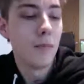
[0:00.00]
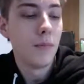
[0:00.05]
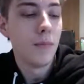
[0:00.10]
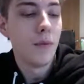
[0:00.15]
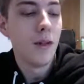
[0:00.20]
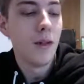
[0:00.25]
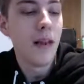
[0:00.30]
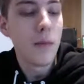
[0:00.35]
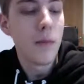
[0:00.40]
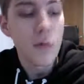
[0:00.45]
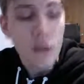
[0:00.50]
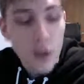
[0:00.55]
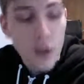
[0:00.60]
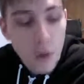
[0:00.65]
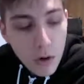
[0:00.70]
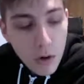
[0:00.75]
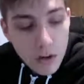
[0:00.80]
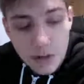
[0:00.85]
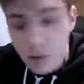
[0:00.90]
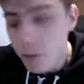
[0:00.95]
let me know
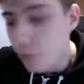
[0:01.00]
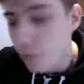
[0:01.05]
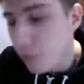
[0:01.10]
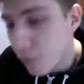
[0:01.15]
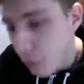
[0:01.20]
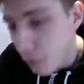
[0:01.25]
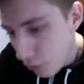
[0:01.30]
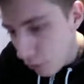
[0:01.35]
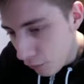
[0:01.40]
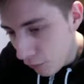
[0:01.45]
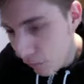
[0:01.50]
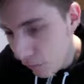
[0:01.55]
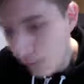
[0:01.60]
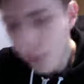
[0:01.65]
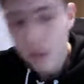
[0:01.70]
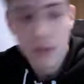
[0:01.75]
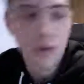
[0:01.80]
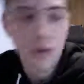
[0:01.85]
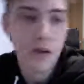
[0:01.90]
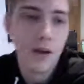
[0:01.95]
what to improve,
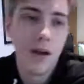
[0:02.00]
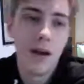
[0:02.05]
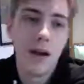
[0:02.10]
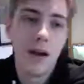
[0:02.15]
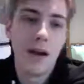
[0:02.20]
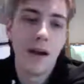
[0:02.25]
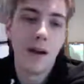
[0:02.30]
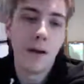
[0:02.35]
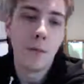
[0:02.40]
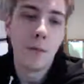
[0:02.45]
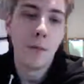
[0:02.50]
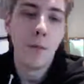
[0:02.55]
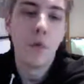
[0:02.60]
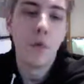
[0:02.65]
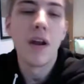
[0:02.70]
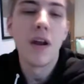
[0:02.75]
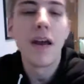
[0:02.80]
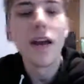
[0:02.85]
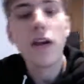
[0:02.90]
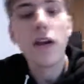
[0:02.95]
what
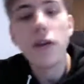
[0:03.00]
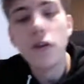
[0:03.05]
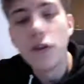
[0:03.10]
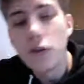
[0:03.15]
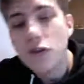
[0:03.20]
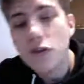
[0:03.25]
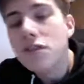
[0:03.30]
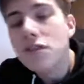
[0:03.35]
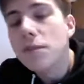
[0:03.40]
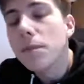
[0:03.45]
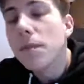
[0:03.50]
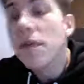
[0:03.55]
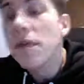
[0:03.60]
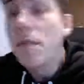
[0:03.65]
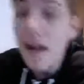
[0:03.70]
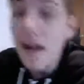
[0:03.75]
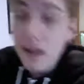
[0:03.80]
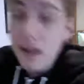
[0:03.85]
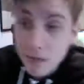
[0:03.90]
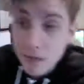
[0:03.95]
I can do to be
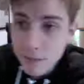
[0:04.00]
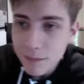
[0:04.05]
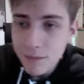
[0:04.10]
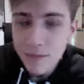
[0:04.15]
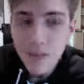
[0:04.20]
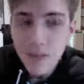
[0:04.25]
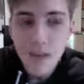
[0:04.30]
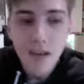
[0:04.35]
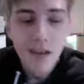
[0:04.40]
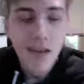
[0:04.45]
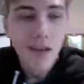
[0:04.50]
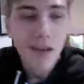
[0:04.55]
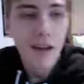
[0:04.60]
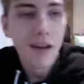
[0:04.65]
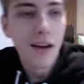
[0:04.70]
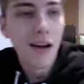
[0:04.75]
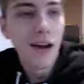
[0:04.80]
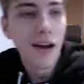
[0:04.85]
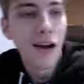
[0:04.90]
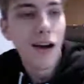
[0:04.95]
better,
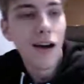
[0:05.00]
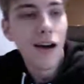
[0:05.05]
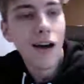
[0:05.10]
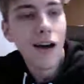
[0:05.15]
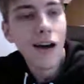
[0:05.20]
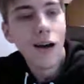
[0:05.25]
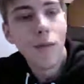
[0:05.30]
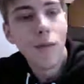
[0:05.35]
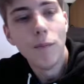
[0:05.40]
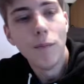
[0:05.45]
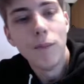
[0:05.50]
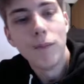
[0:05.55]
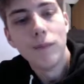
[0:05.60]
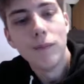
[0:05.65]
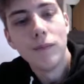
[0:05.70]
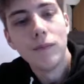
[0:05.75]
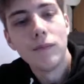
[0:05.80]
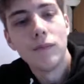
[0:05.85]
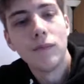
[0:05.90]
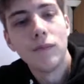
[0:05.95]
and
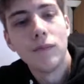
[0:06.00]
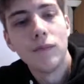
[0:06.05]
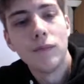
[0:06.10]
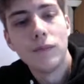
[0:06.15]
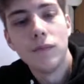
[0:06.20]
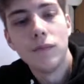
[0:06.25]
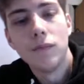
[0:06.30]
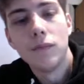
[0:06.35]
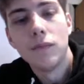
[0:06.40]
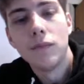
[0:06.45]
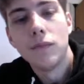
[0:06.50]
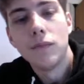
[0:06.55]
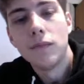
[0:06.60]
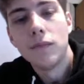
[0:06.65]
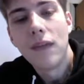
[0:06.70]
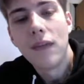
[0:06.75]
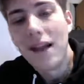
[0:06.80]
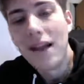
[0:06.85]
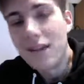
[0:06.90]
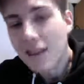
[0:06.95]

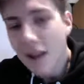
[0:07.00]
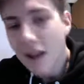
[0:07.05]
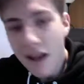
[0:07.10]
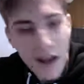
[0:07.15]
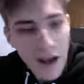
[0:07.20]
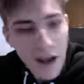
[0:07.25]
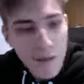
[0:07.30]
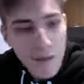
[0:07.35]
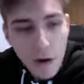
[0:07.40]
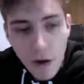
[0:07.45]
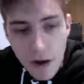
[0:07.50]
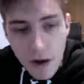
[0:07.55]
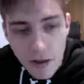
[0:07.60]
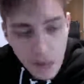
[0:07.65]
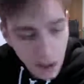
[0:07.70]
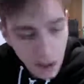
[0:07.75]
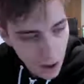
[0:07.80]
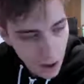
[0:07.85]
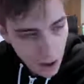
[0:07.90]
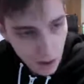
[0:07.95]
yeah, have a great
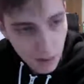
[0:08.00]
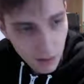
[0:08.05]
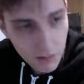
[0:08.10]
day.